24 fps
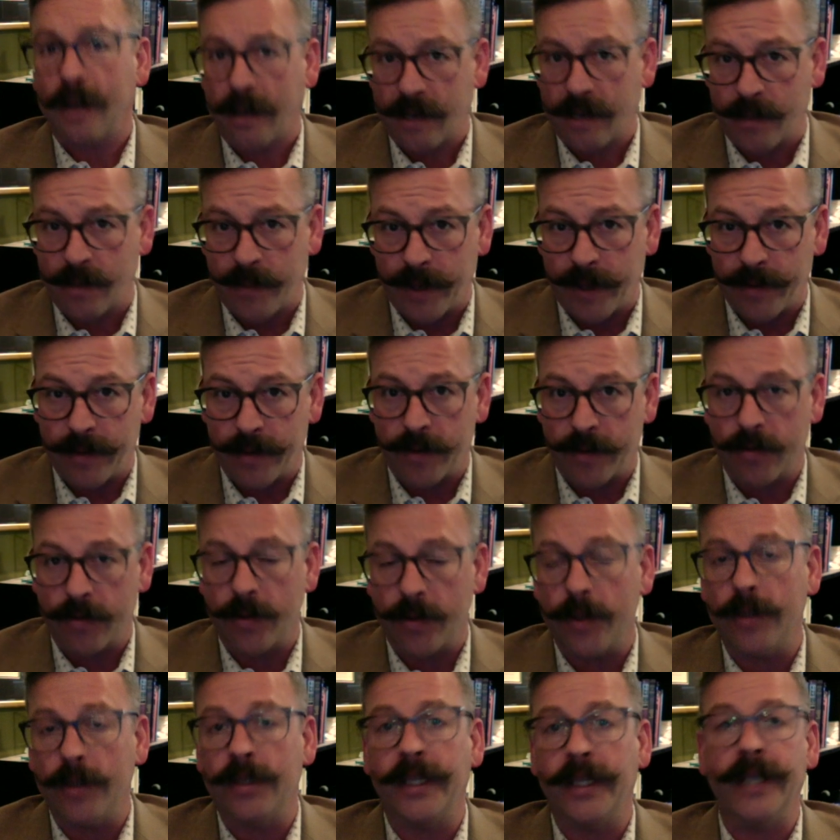about the
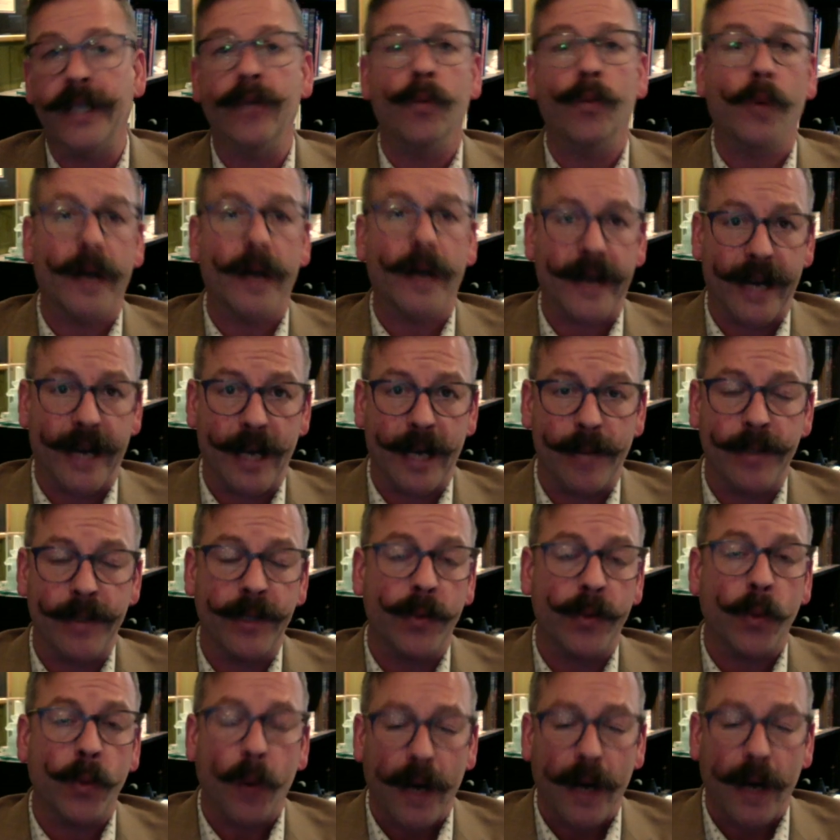cruelty and what happened and
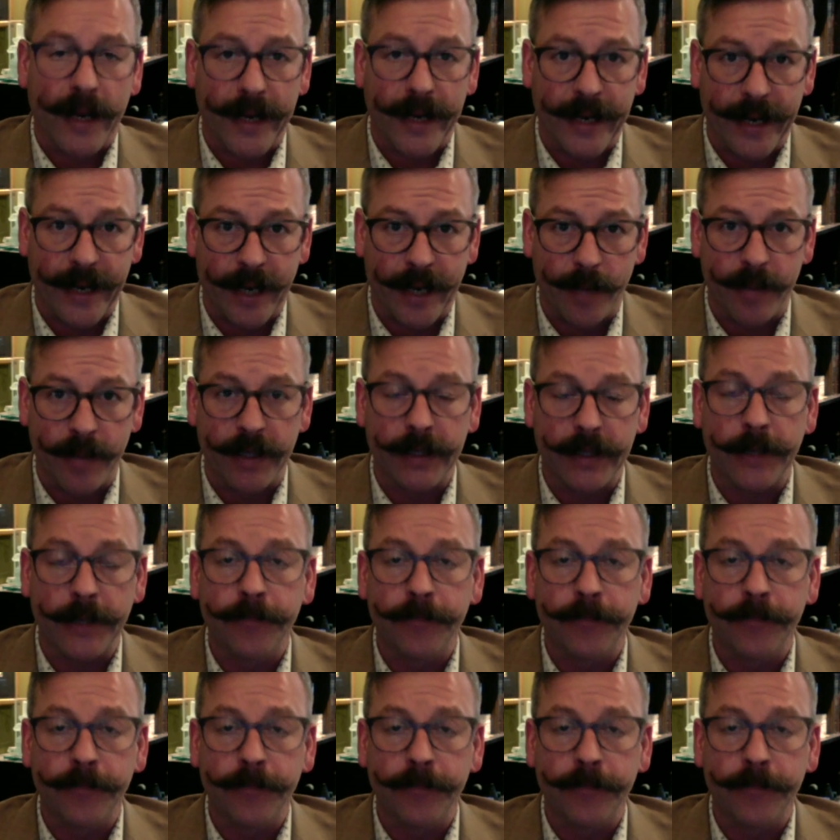why it happened.